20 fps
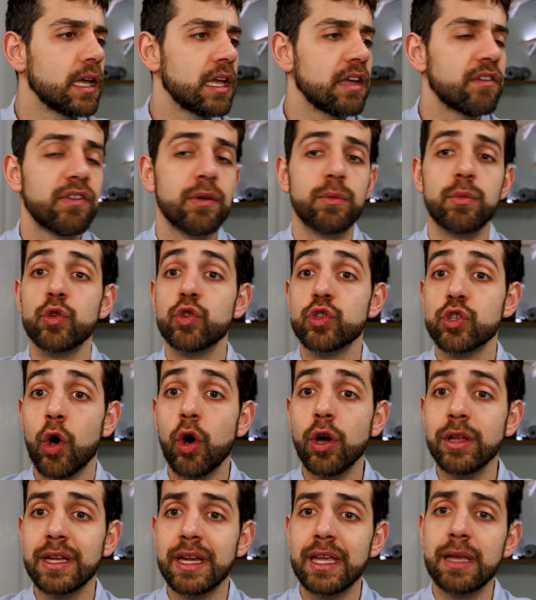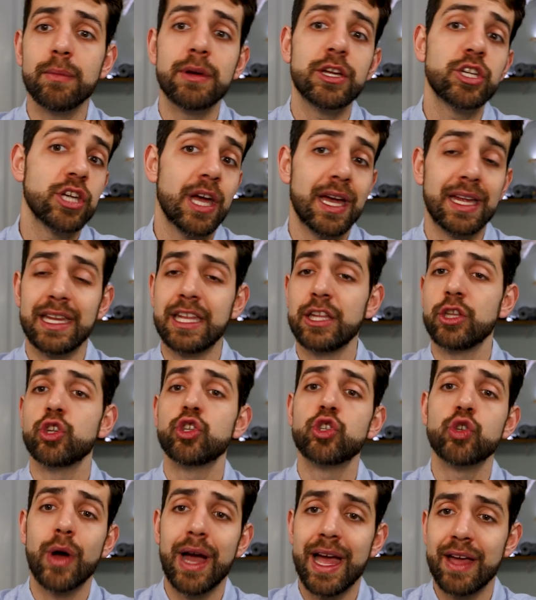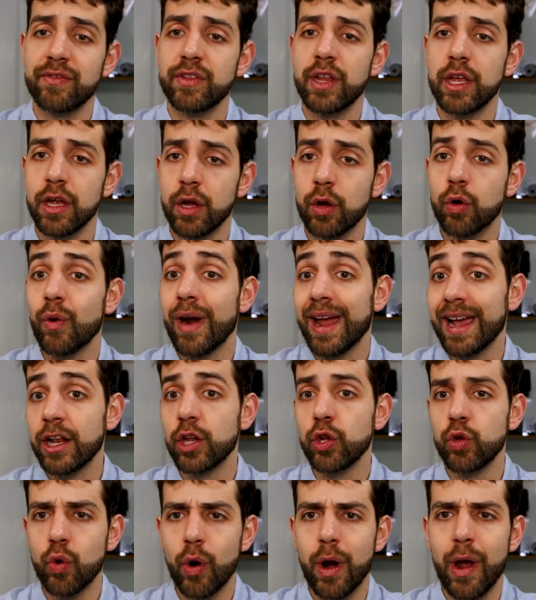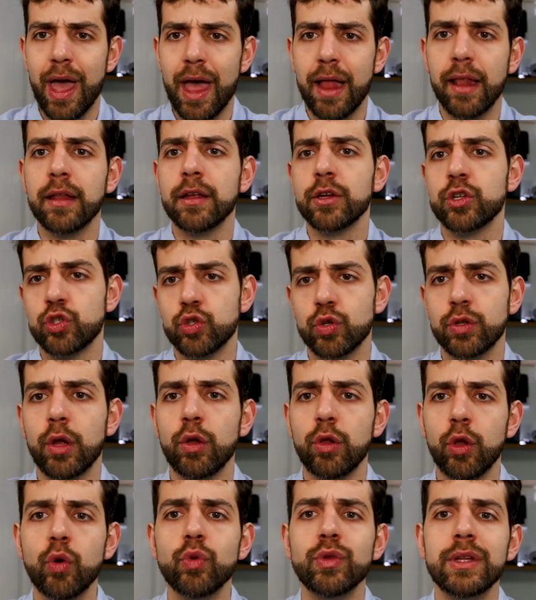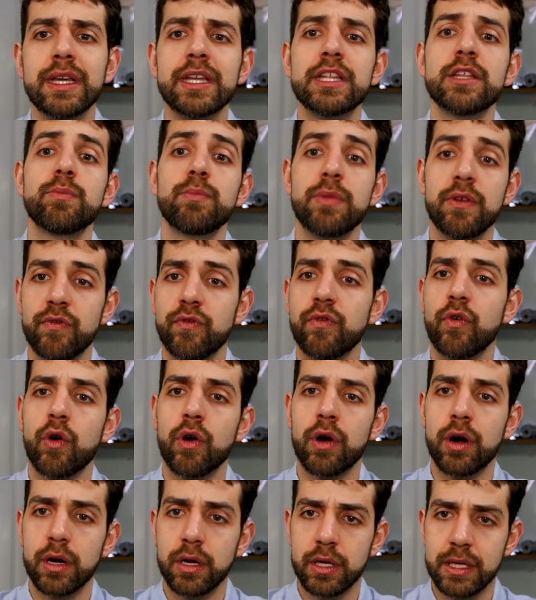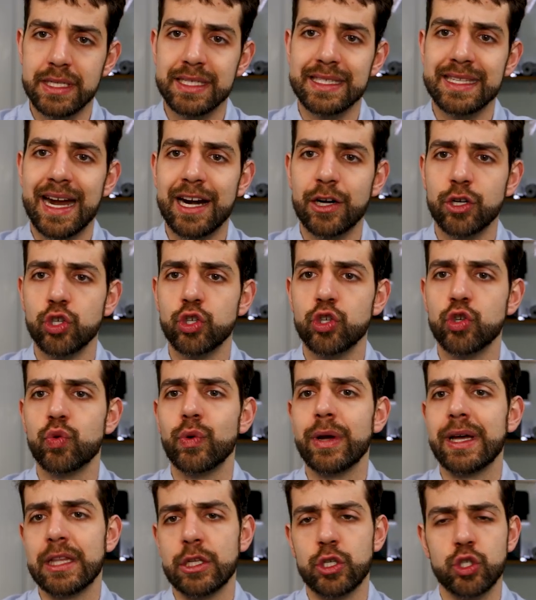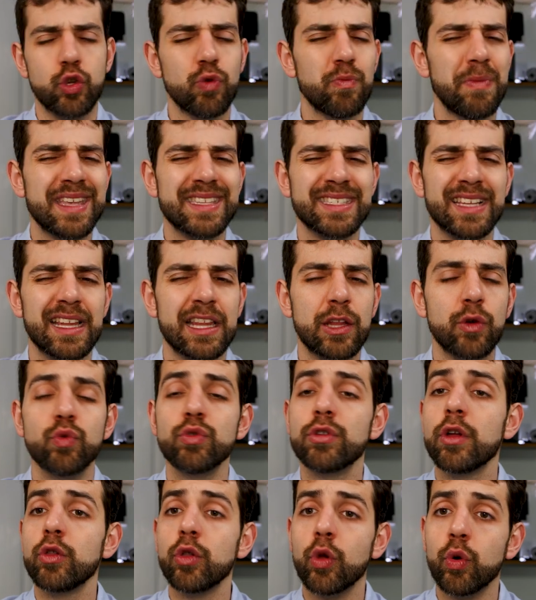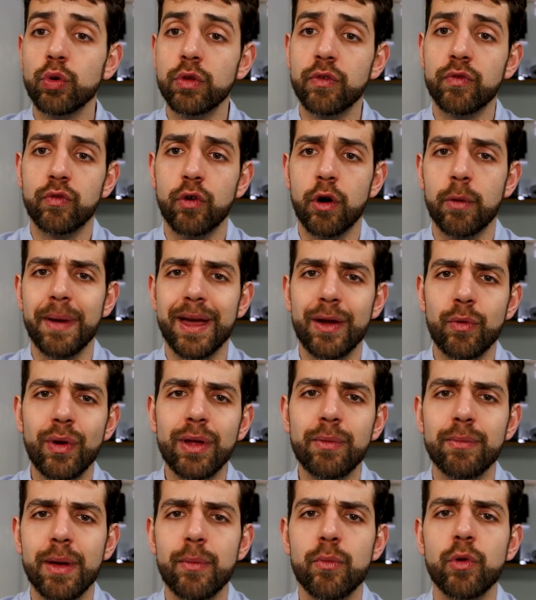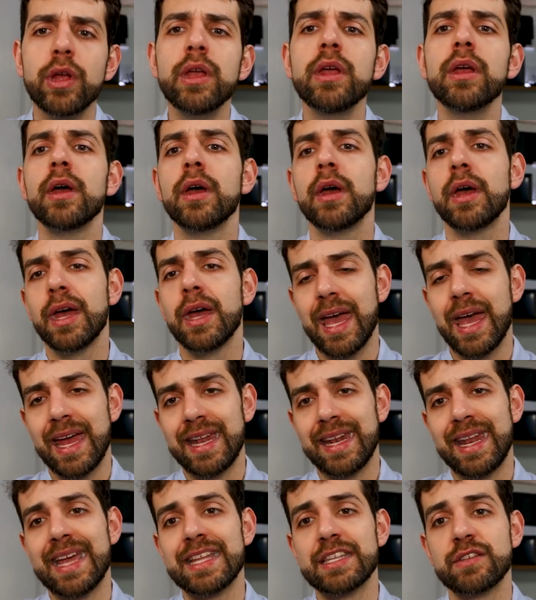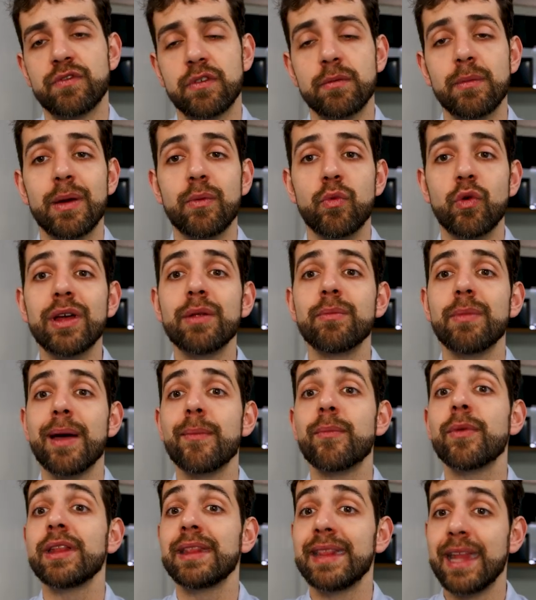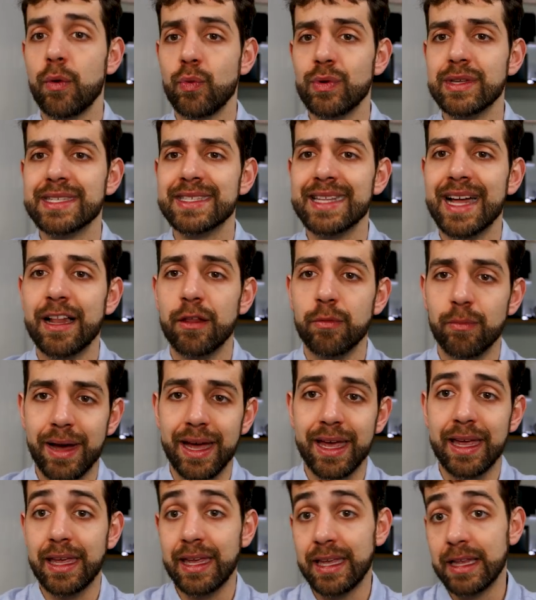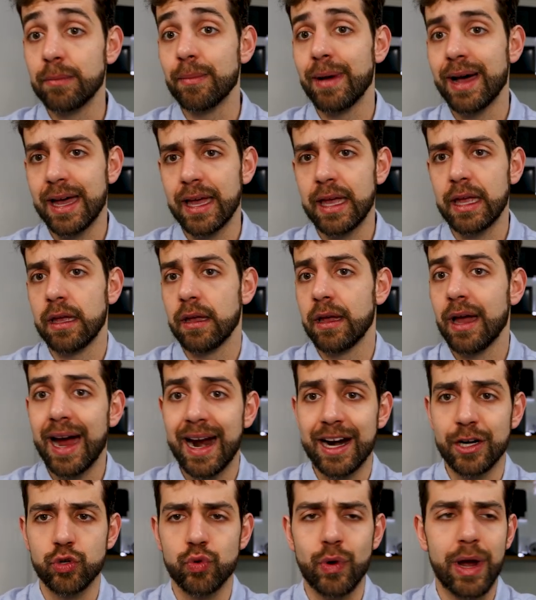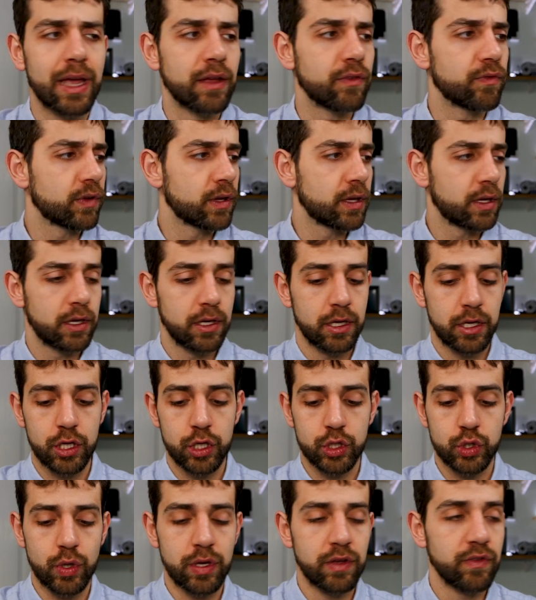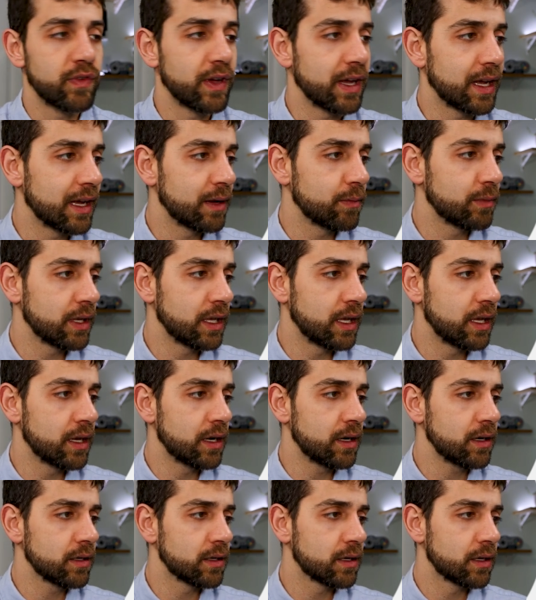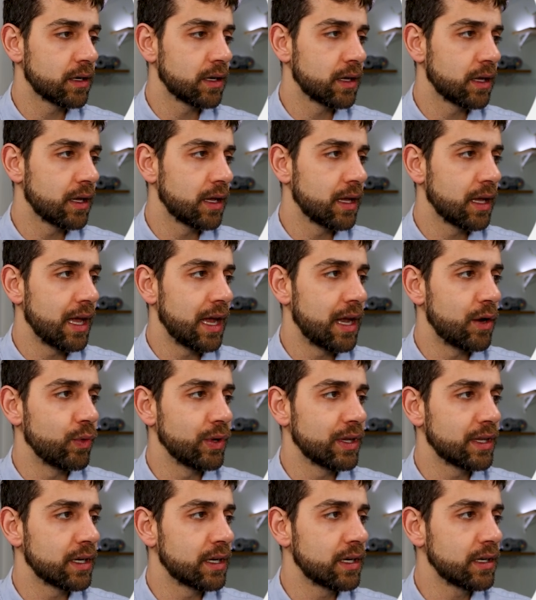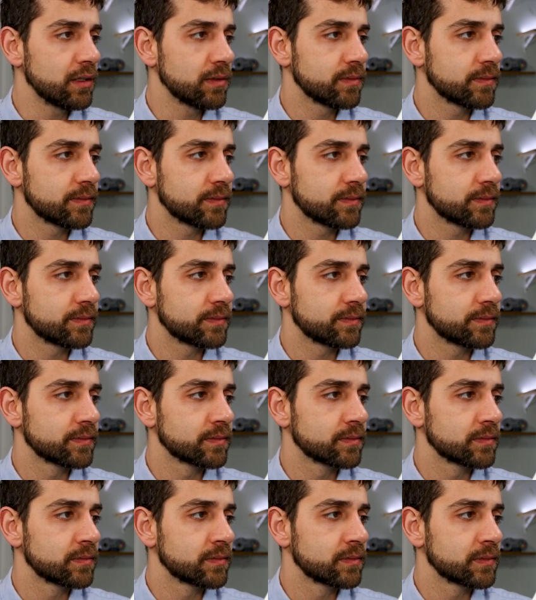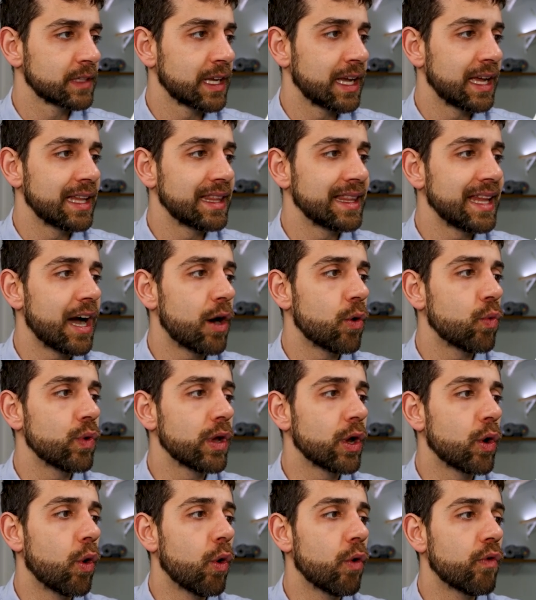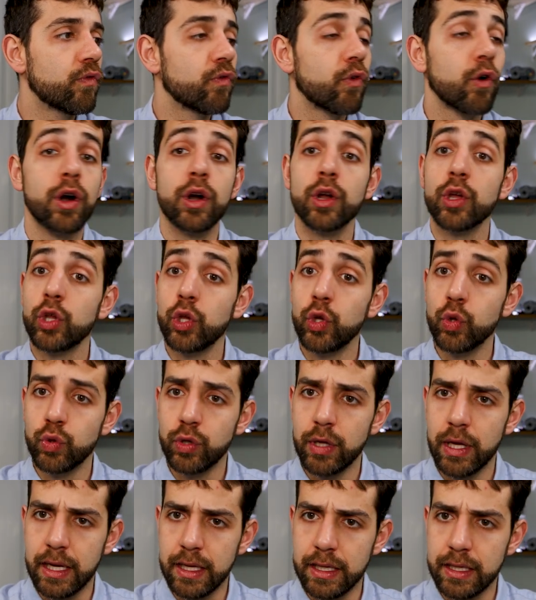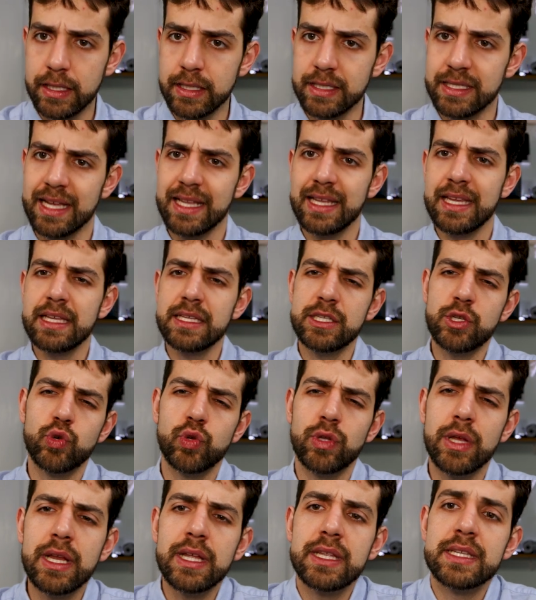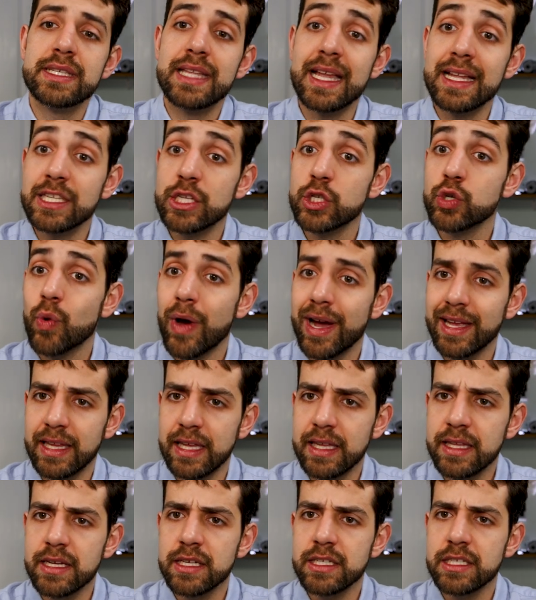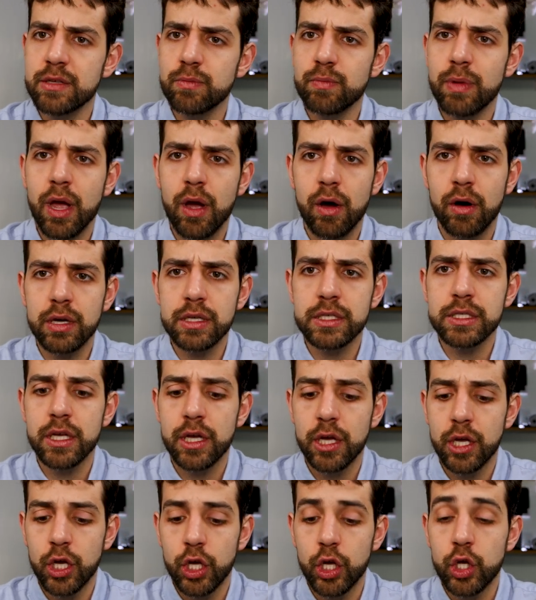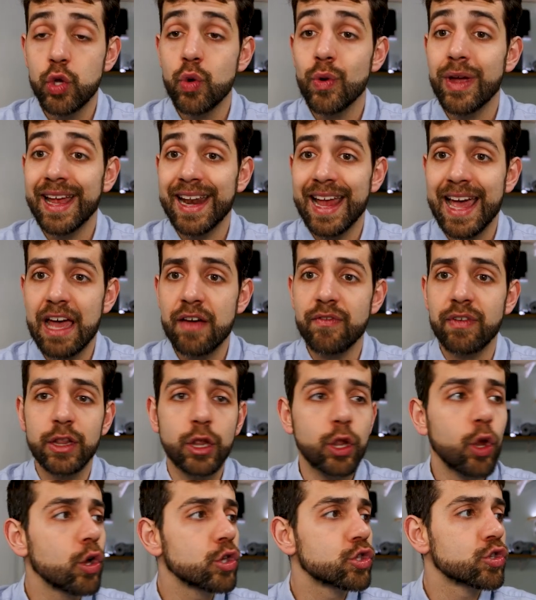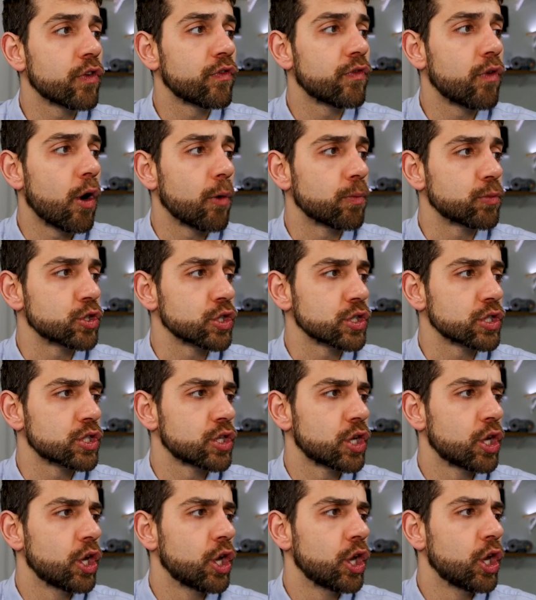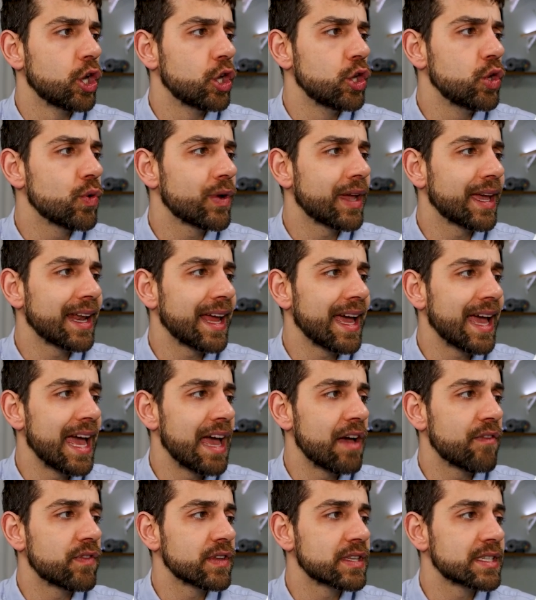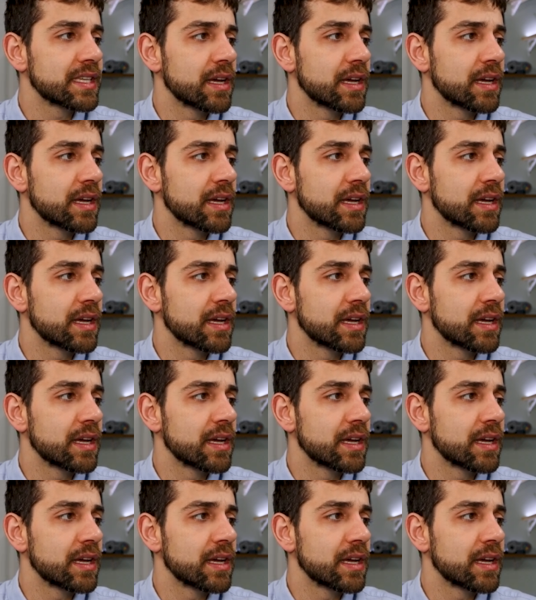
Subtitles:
If I'm using other image, I need to have the correct URL to download it before it starts to run. So basically they will download for my run memory, and that's from my run memory they will install my in my hard drive. So if I come here and return, now we go for utilities. And these utilities, that's quite interesting, because you can have a lot of options. You can have